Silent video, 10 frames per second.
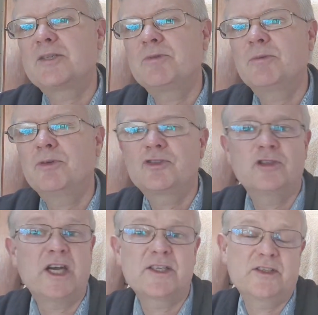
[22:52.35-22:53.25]
but you can put
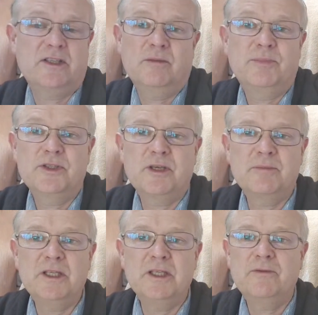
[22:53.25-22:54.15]
trackers in them, but I
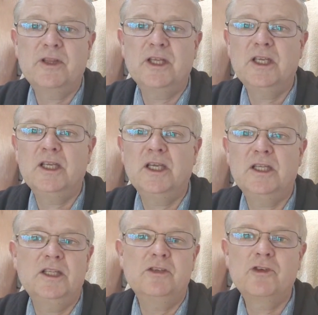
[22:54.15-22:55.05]
mean,
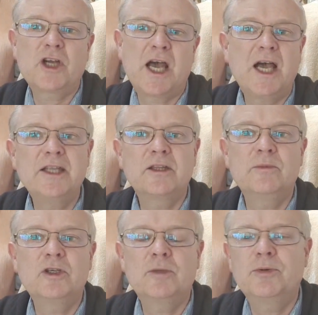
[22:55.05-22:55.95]
and you've got to hide them,
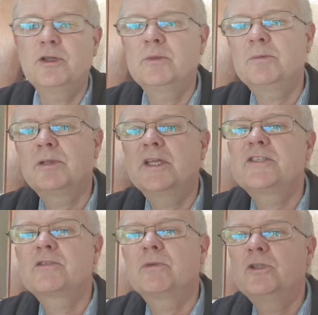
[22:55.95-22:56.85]
you've got to put them in
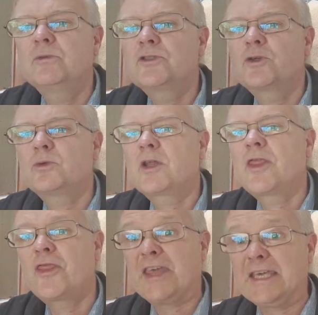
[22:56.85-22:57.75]
places where no one's going to
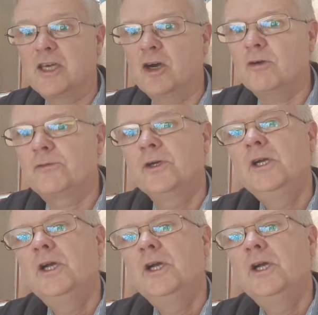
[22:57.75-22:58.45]
think of.